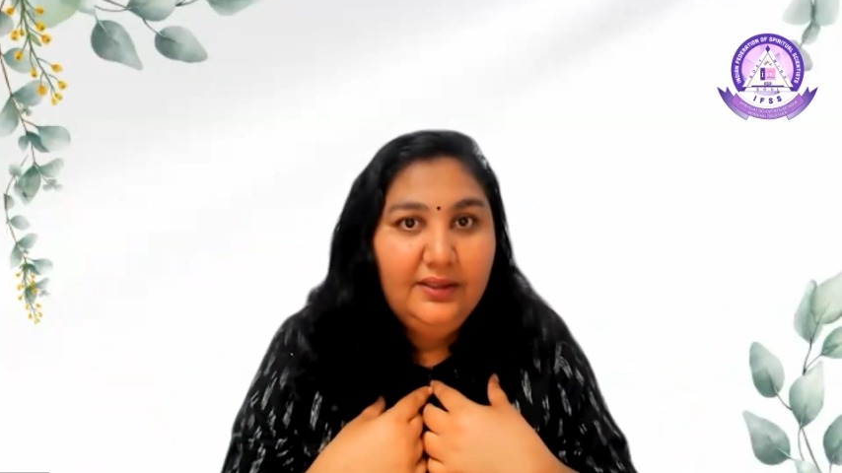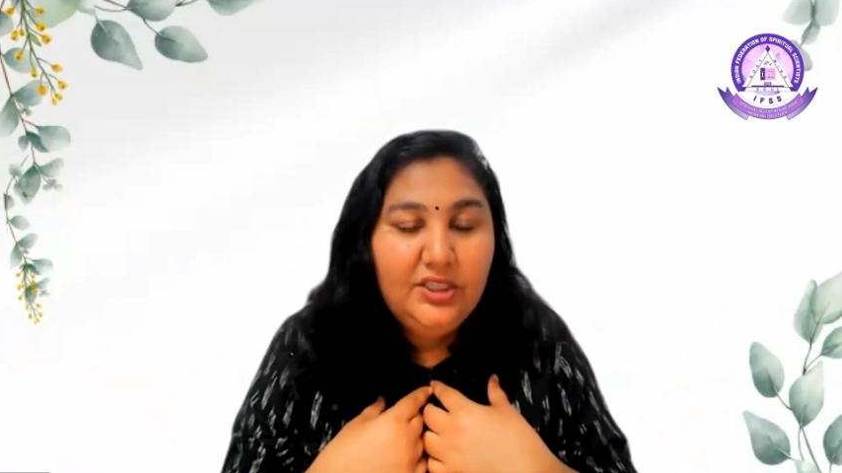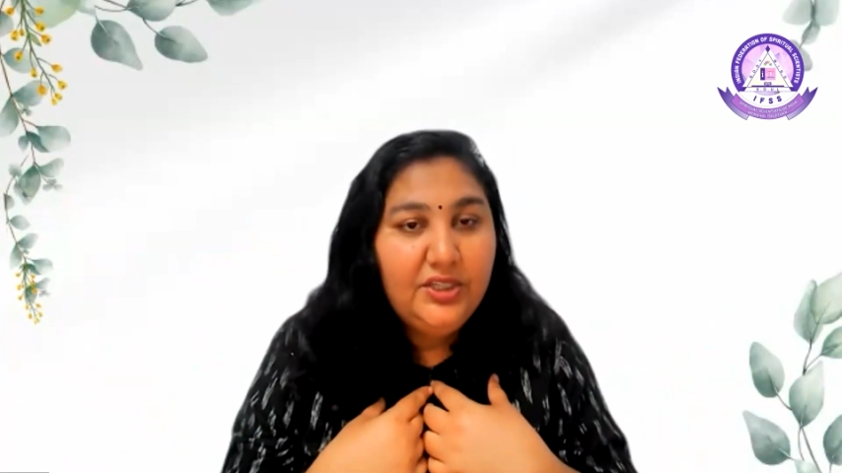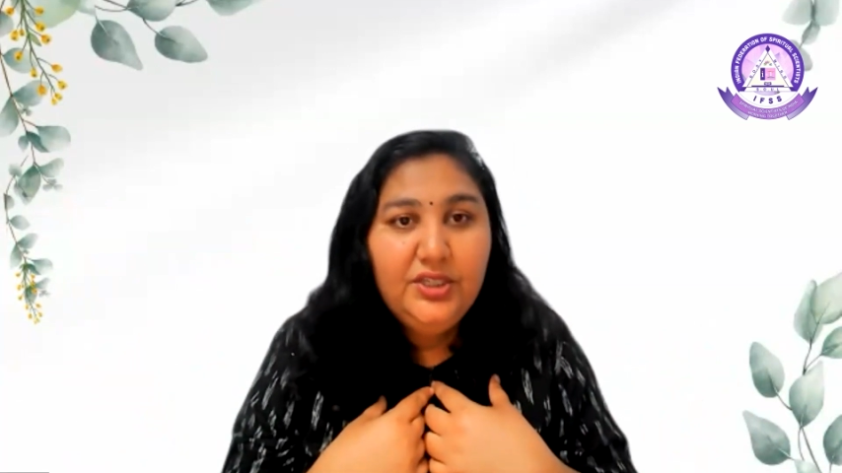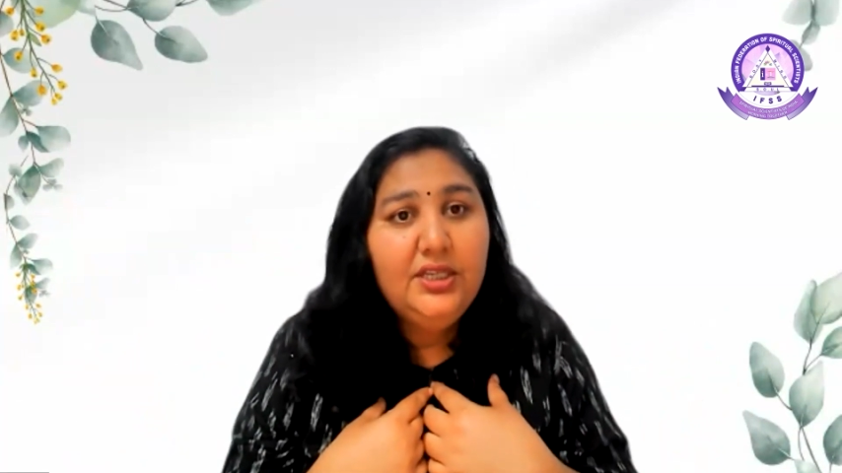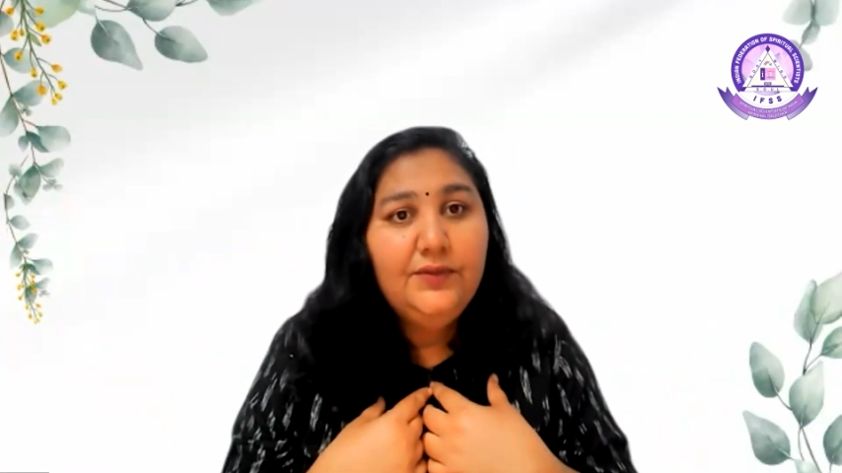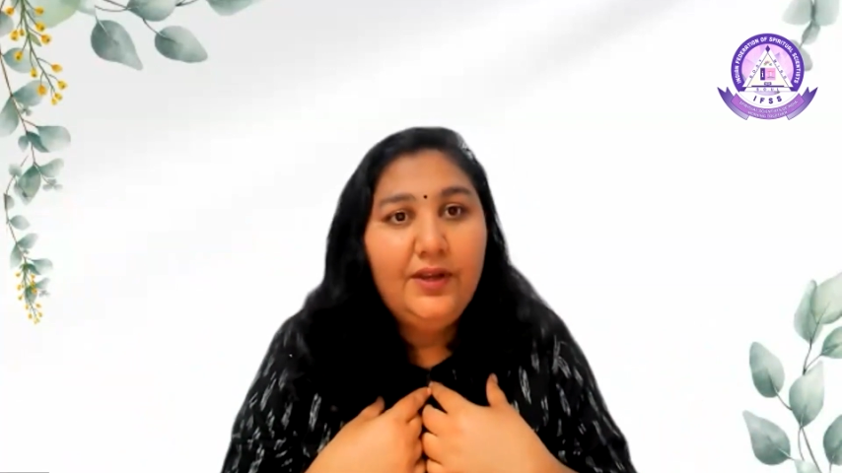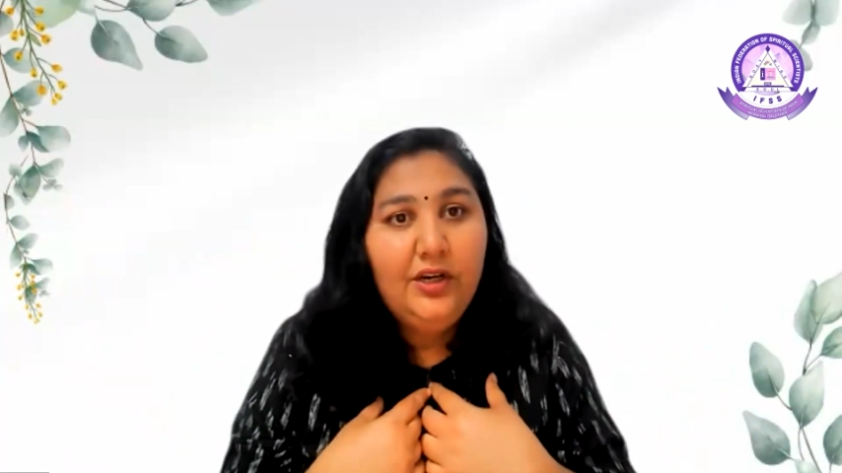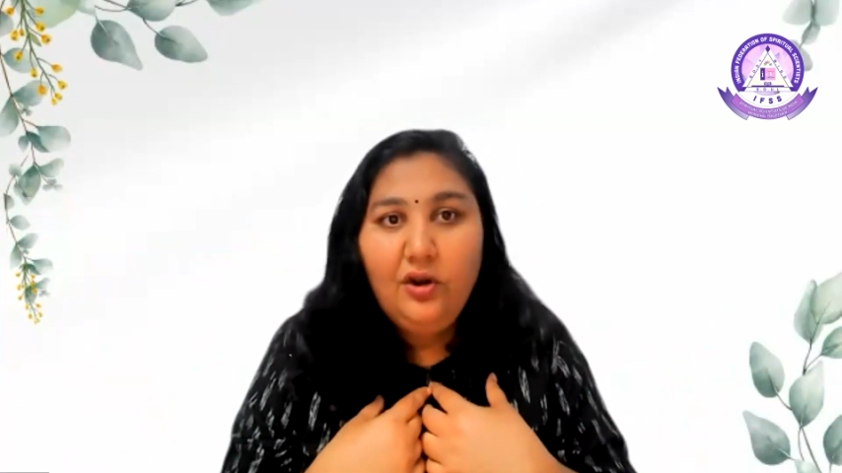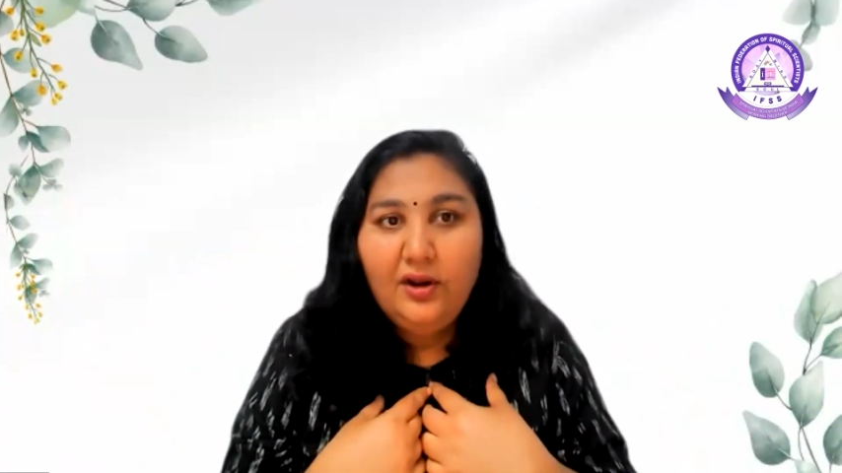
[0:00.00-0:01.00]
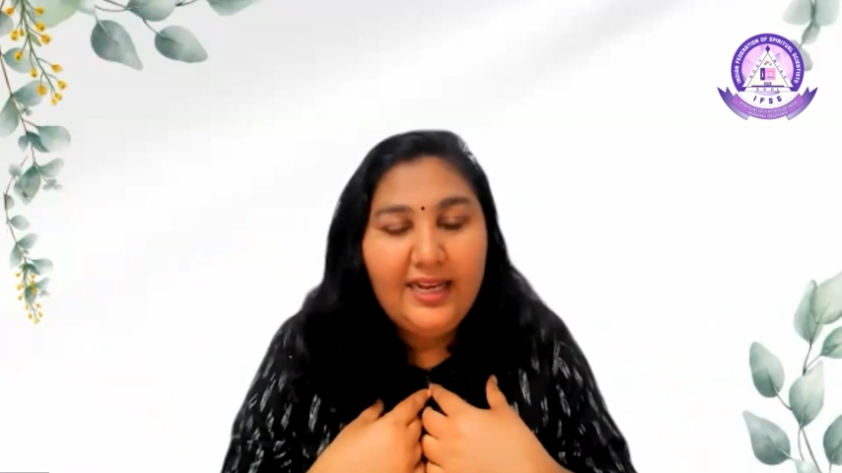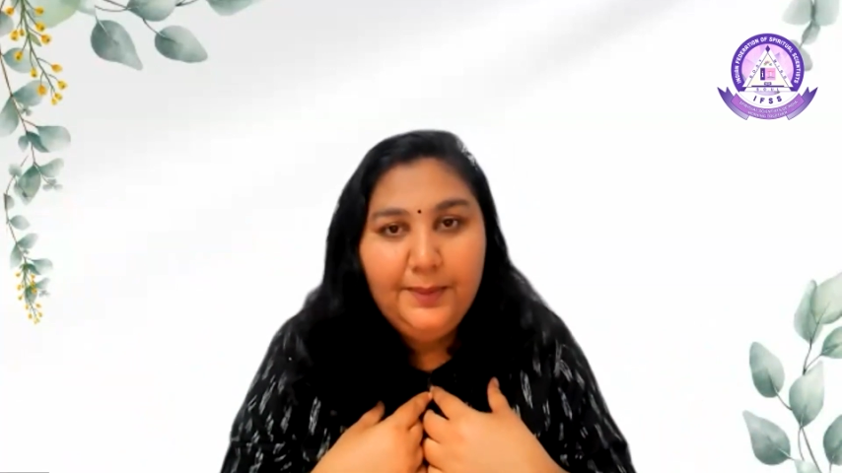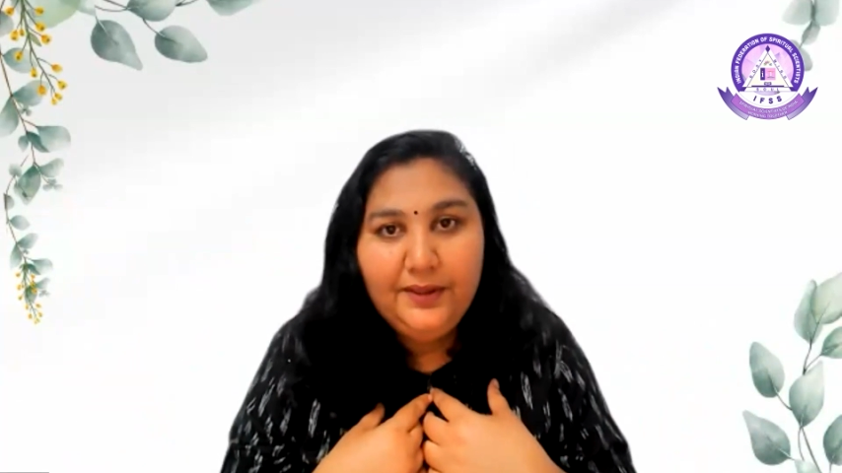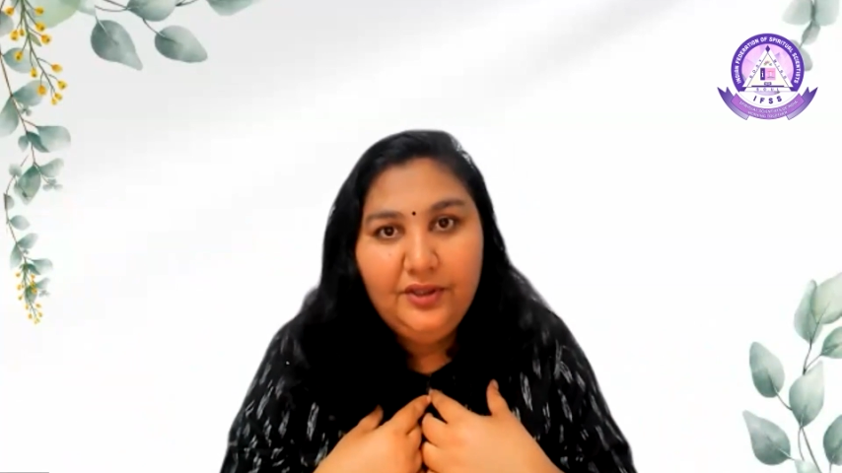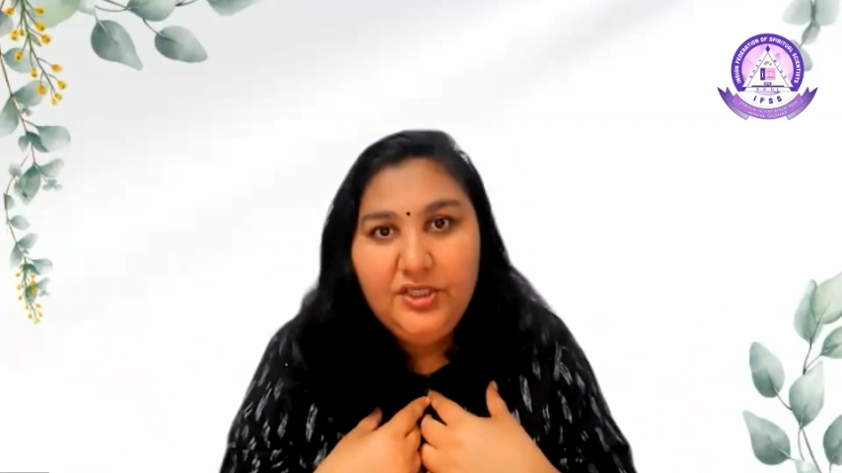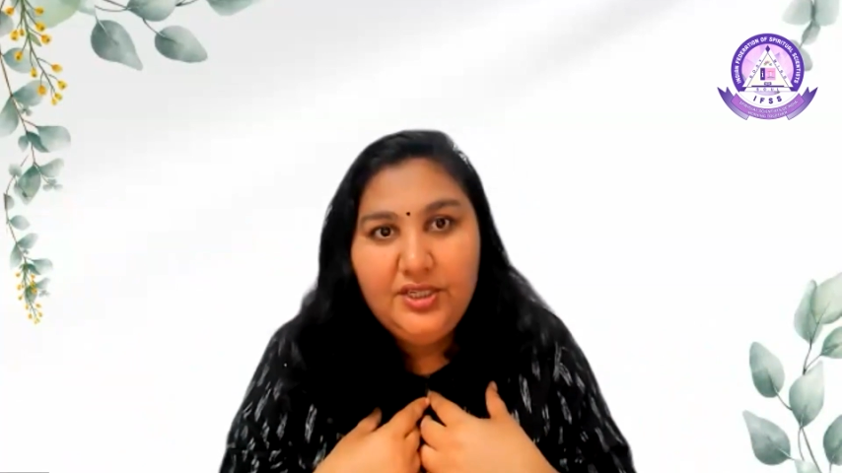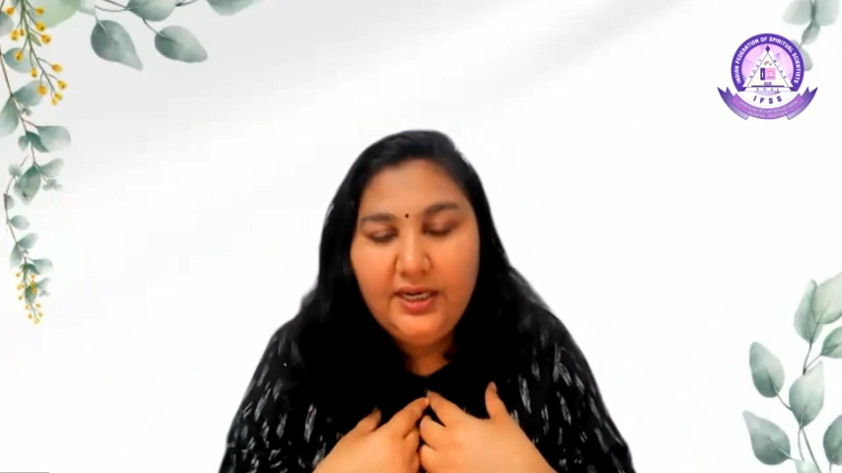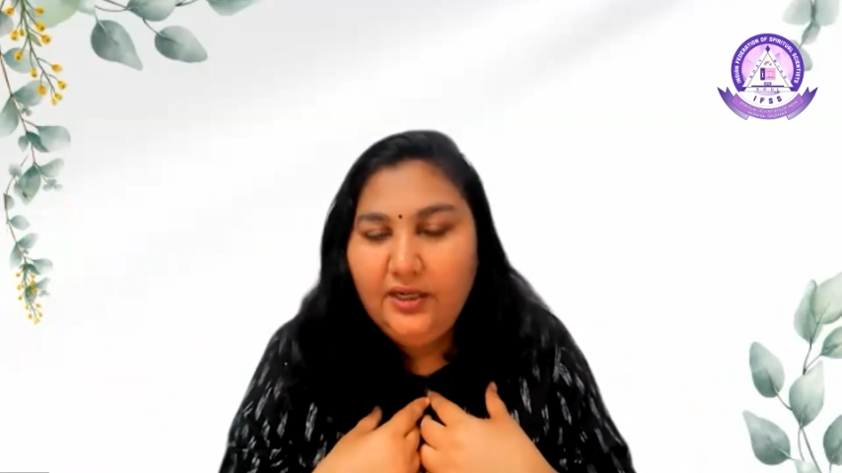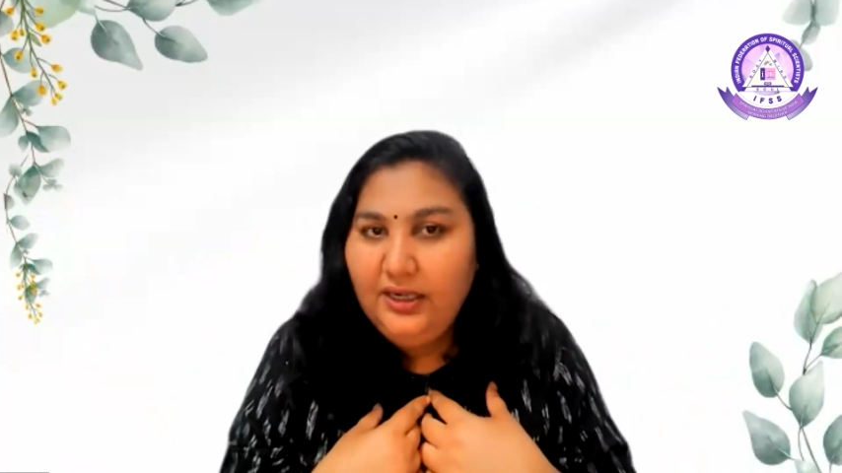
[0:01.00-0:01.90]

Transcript: Judging is very wrong. As Patriji said,